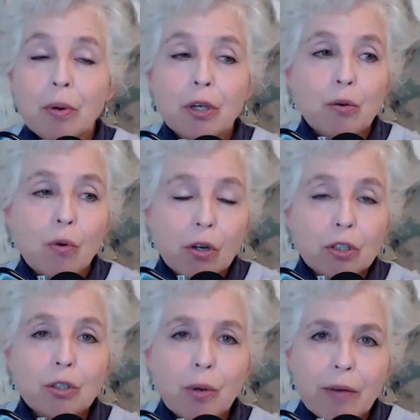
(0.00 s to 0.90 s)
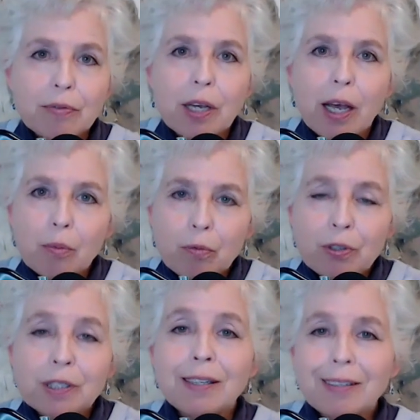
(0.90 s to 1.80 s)
But you also have to help
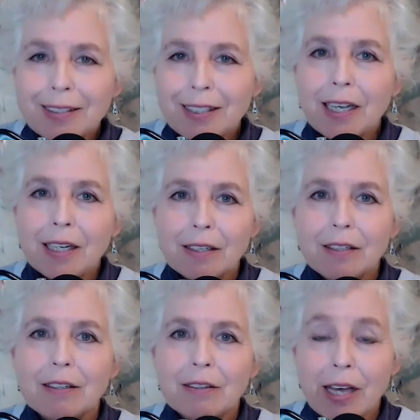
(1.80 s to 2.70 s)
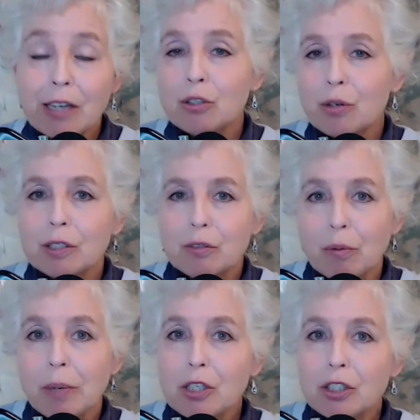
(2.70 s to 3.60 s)
facilitate that
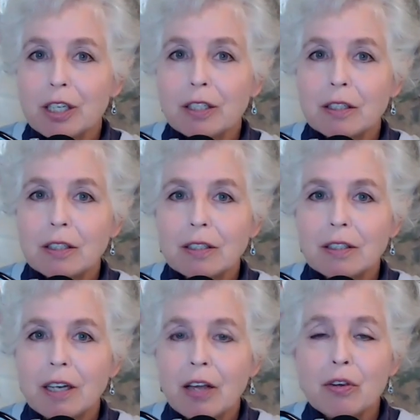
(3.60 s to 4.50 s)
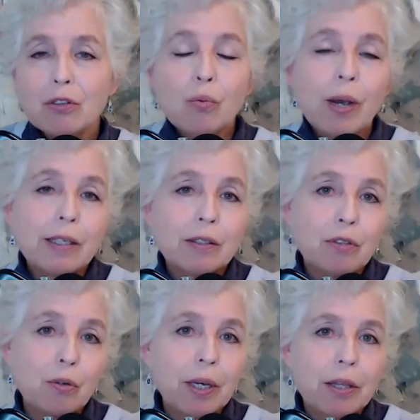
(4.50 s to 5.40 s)
transformation. And there's ways
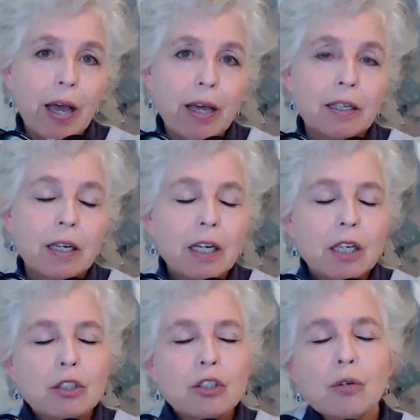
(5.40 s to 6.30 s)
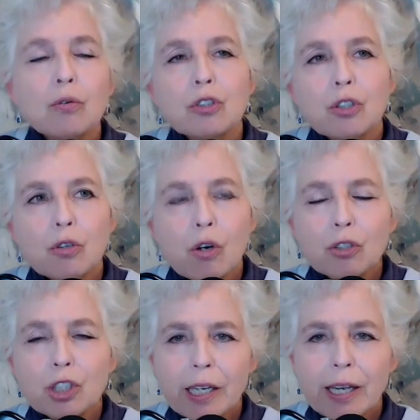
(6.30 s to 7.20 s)
of doing that. So go
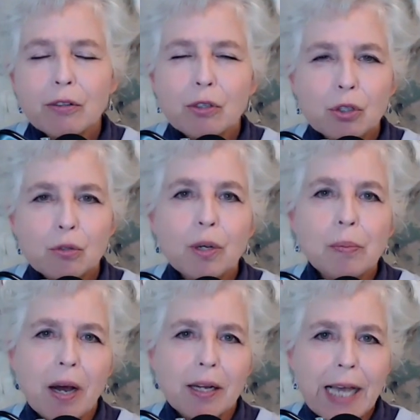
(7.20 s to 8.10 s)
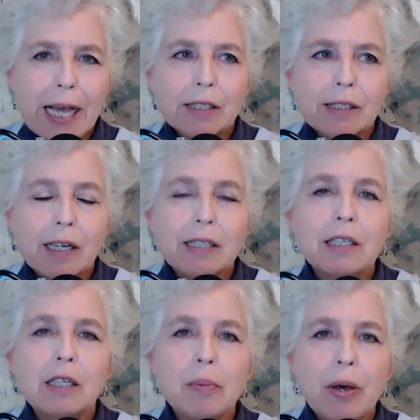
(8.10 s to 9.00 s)
check out those 3 podcasts that I
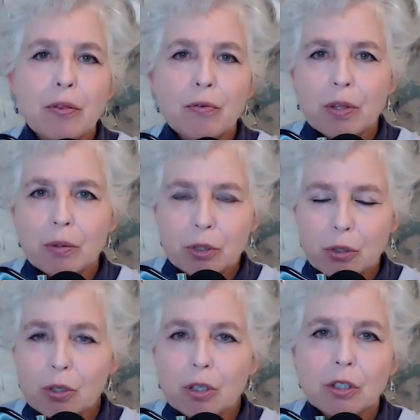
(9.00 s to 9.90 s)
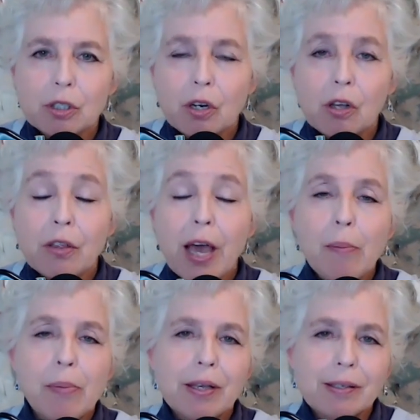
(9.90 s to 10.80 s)
did about the rhythm circles and all
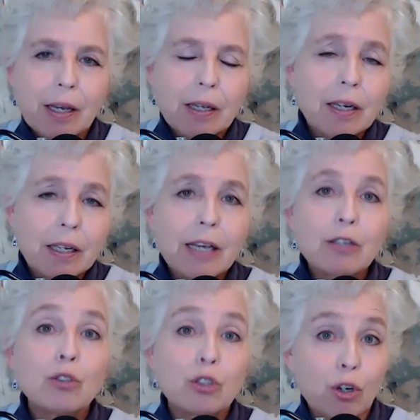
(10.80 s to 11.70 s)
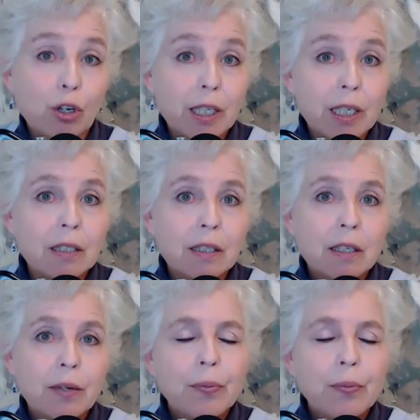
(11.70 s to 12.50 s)
that, because that can get you started.